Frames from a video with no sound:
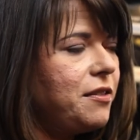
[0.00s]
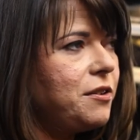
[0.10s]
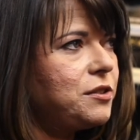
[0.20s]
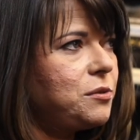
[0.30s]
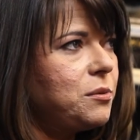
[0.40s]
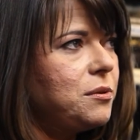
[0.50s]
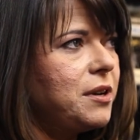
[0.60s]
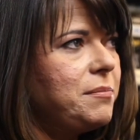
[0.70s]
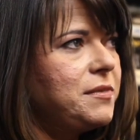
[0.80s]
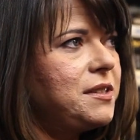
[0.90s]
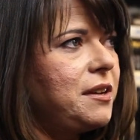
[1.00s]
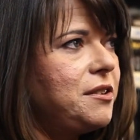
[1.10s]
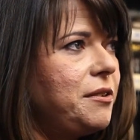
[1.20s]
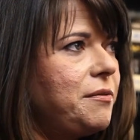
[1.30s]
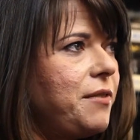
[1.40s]
their school comes
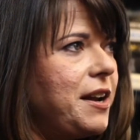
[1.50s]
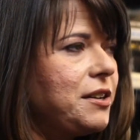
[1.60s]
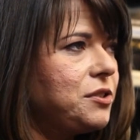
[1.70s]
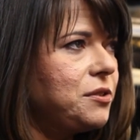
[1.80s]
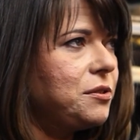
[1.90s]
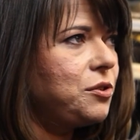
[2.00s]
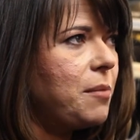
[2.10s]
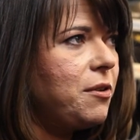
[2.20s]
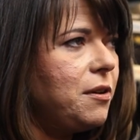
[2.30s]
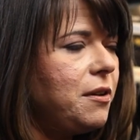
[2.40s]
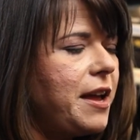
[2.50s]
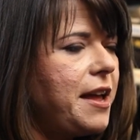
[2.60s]
under financial trouble